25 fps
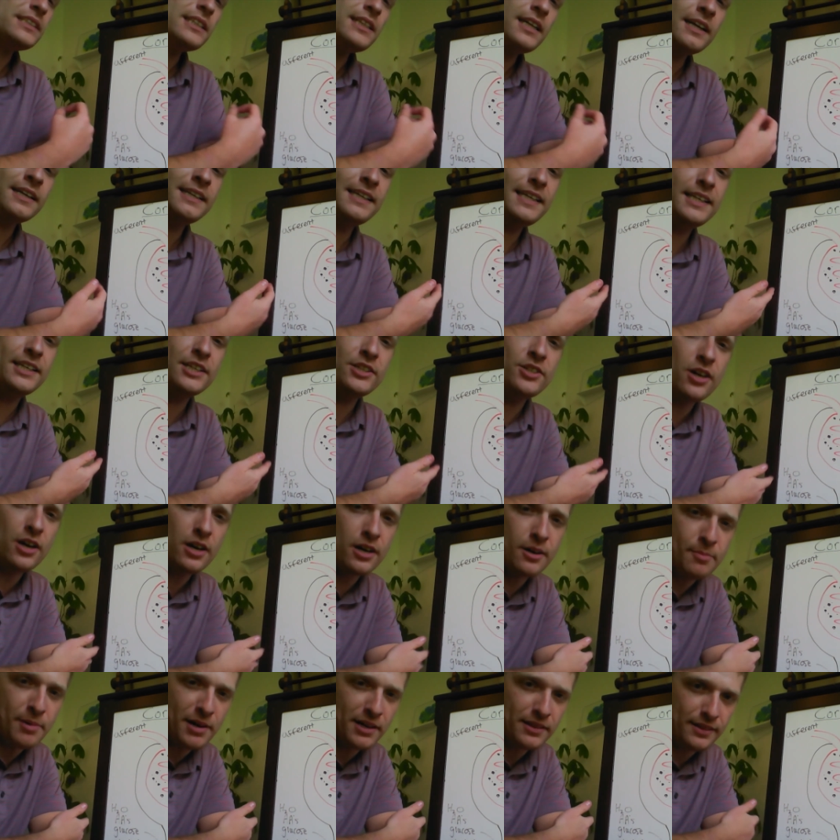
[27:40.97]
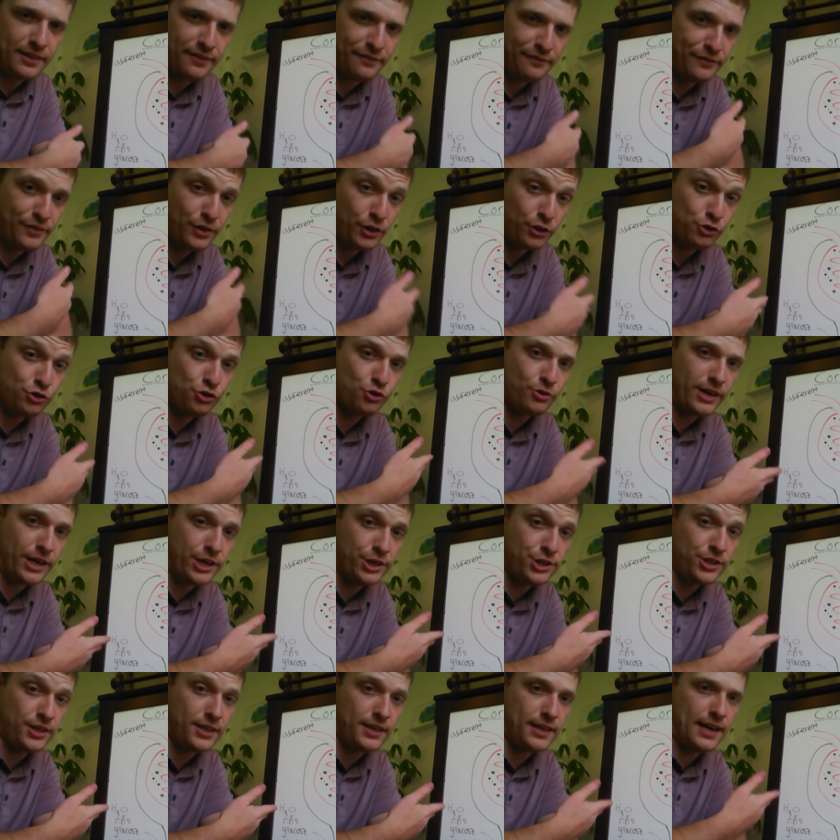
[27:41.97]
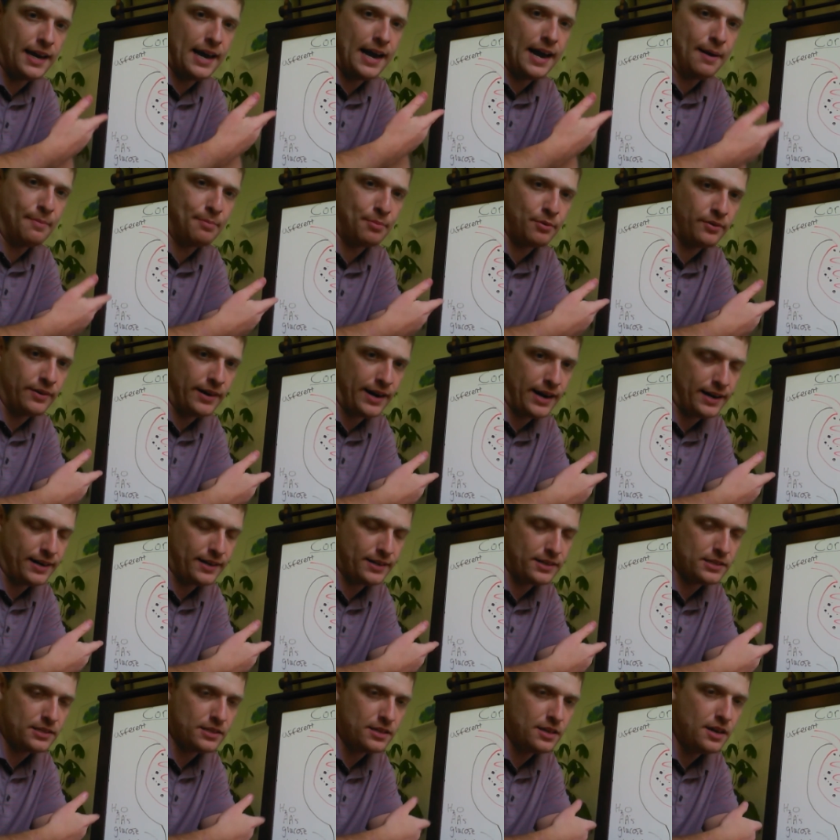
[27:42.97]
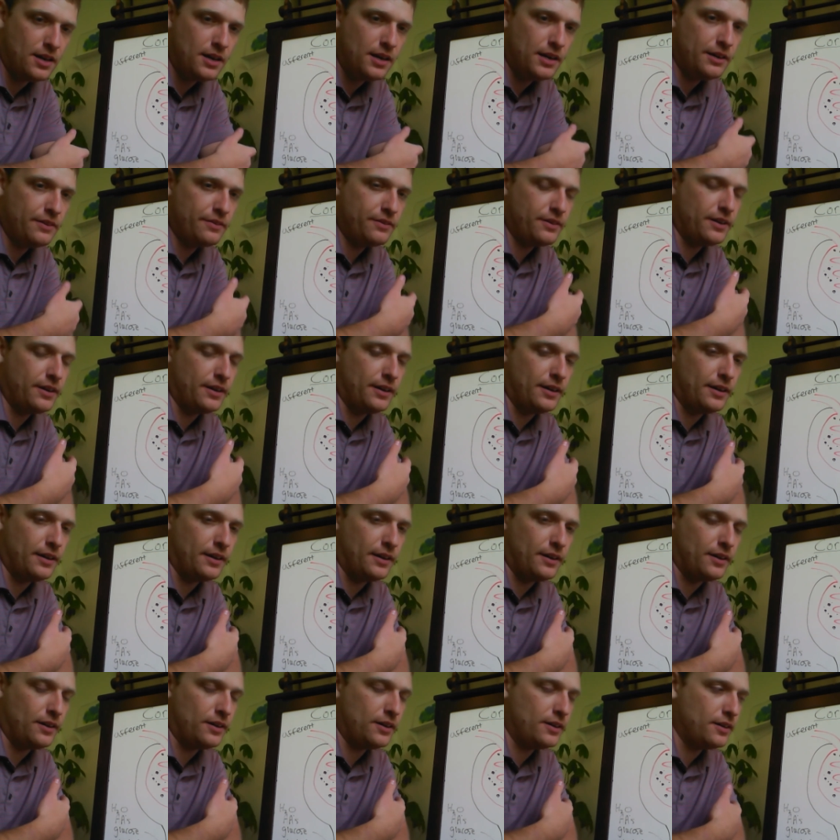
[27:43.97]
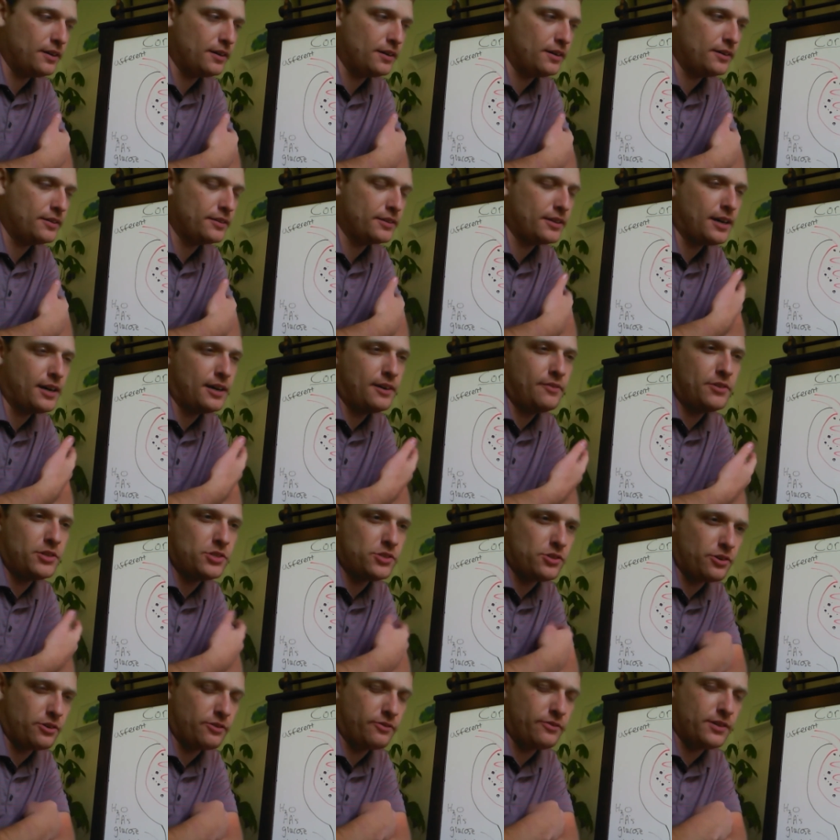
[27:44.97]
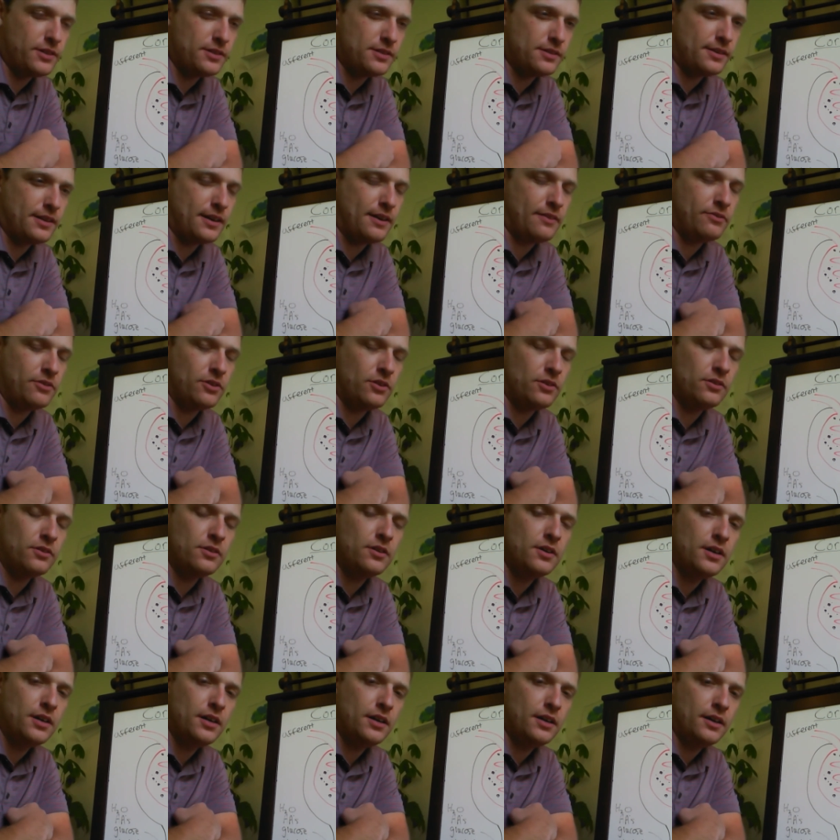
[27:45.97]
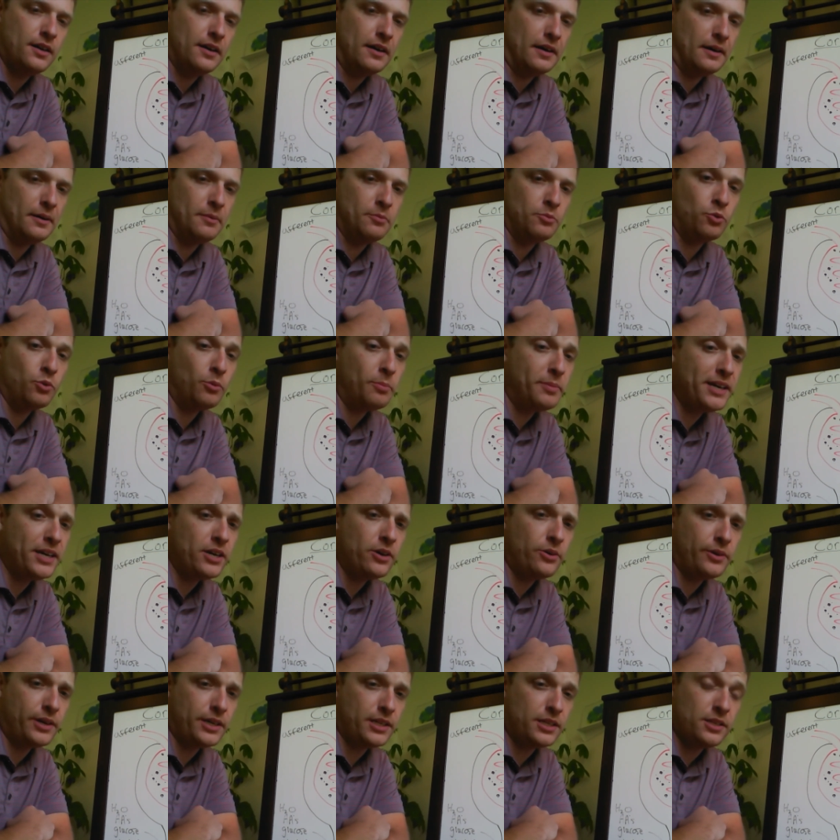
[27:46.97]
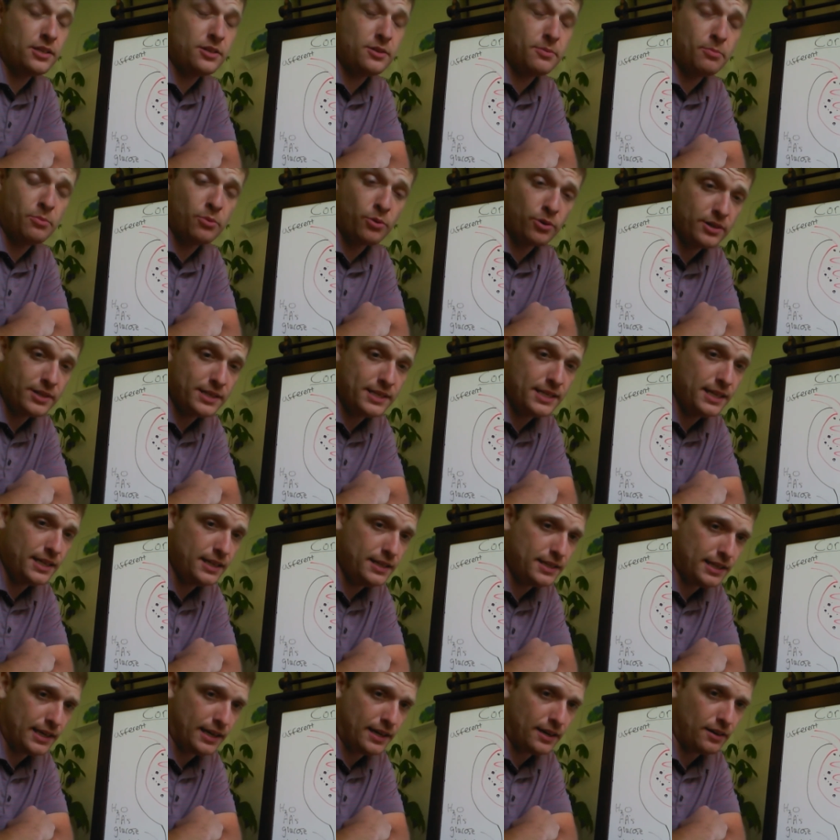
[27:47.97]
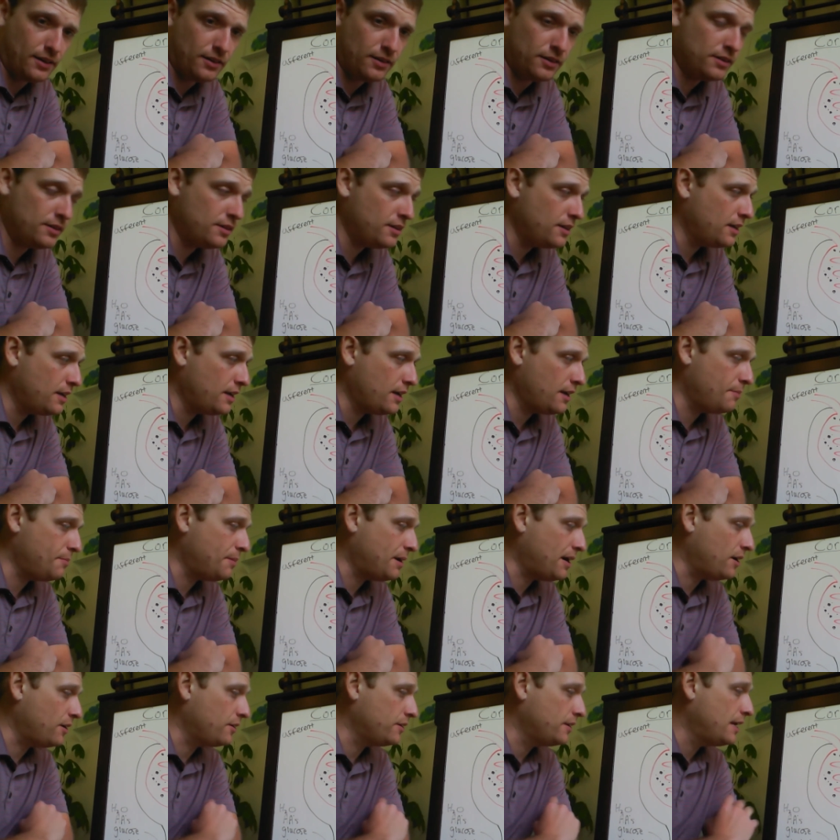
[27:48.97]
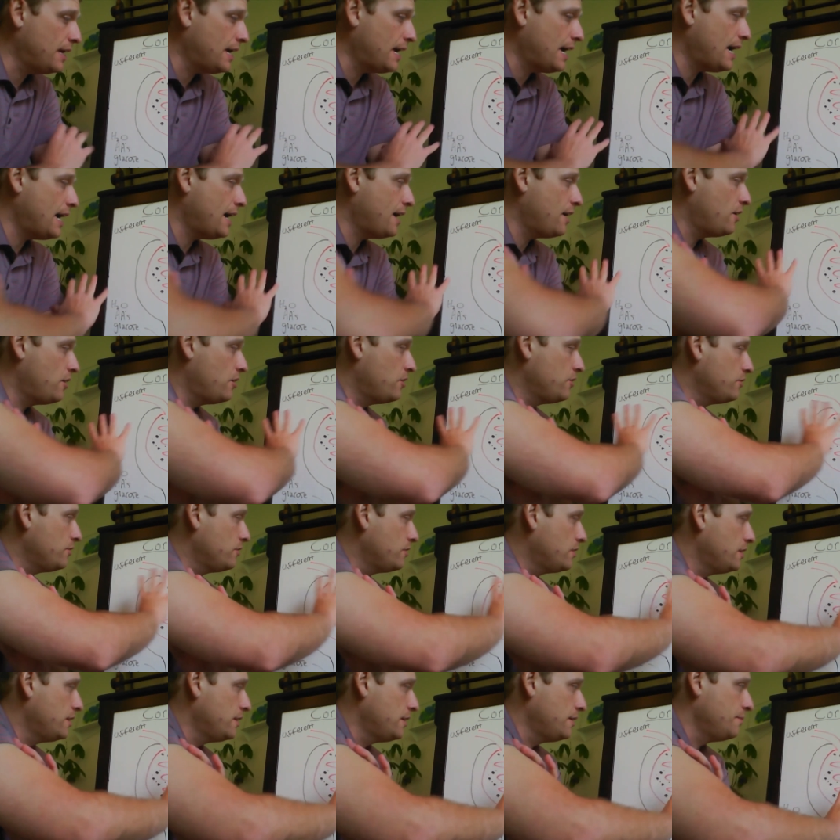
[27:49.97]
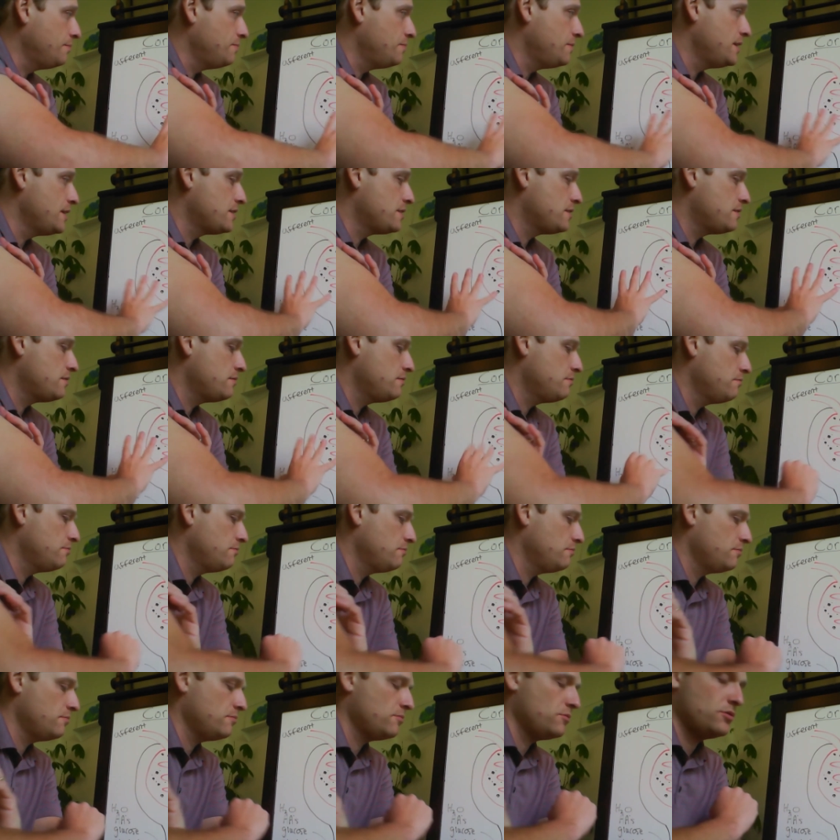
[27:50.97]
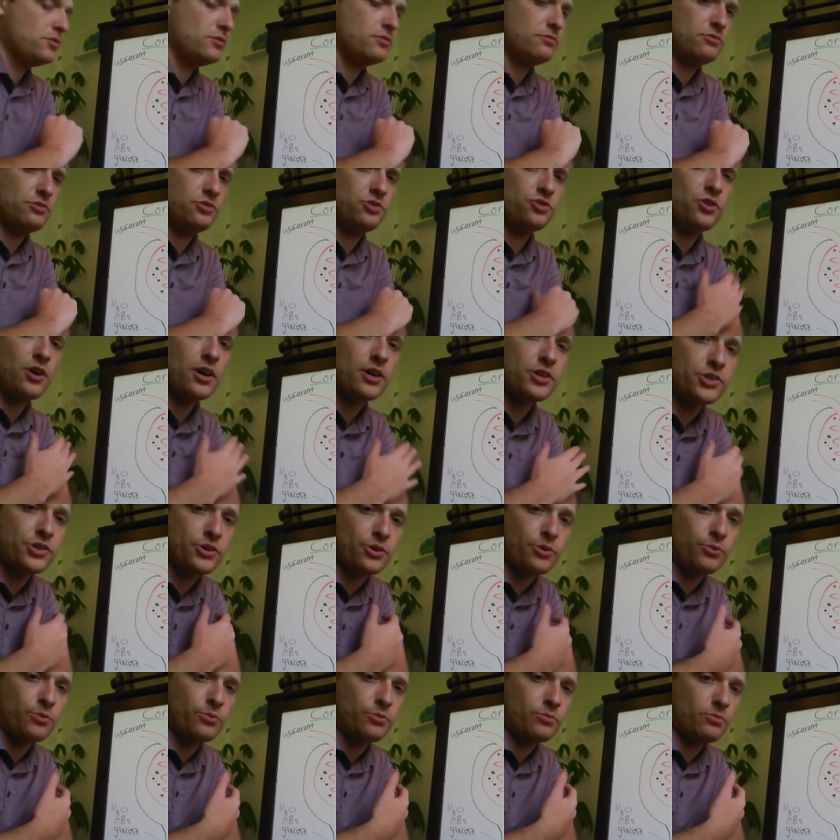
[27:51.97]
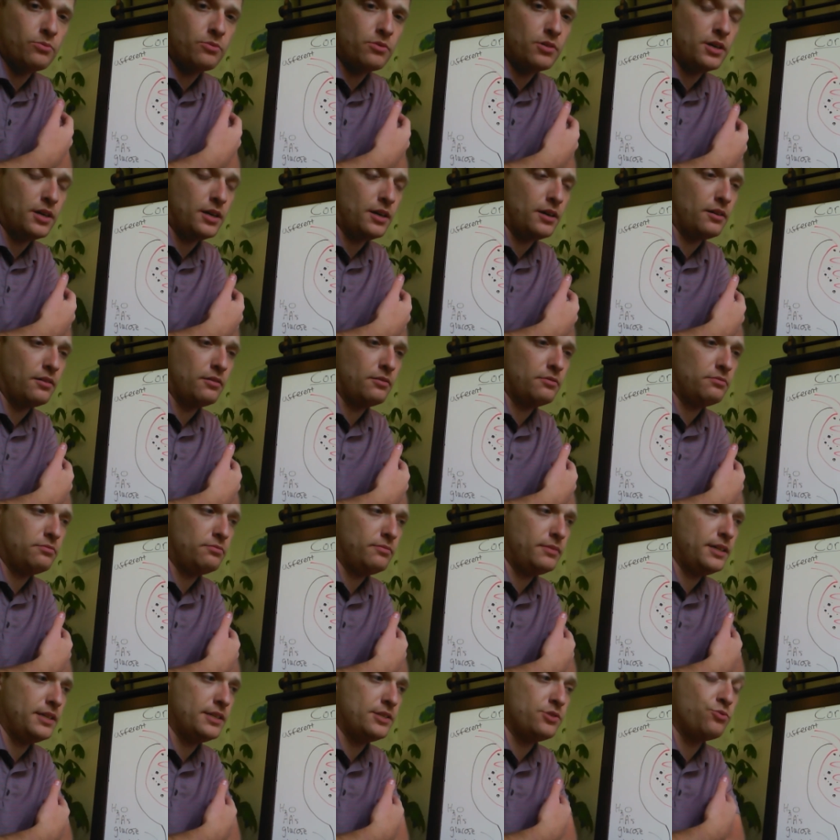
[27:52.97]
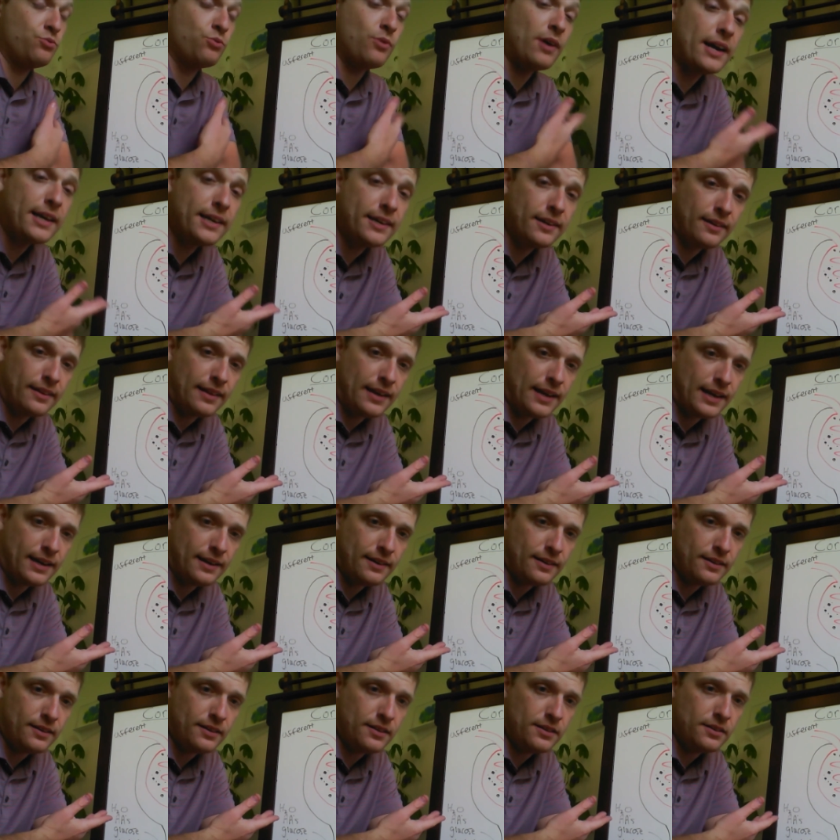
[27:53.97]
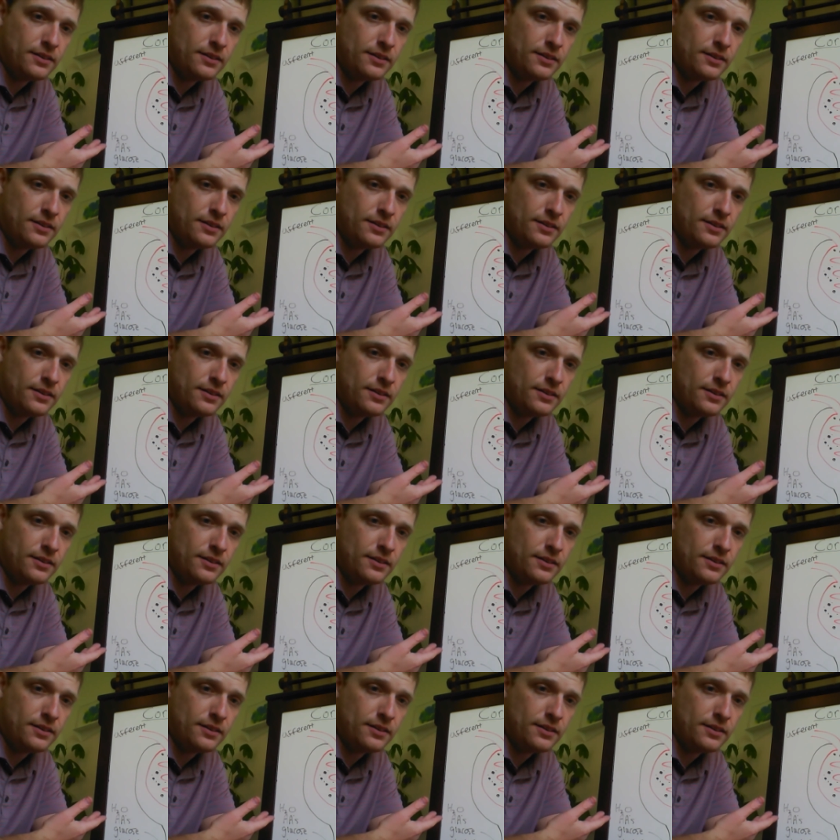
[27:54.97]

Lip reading: need to talk about the filtration apparatus on kind of a surface level. We'll be going into more detail about how this structure is regulated.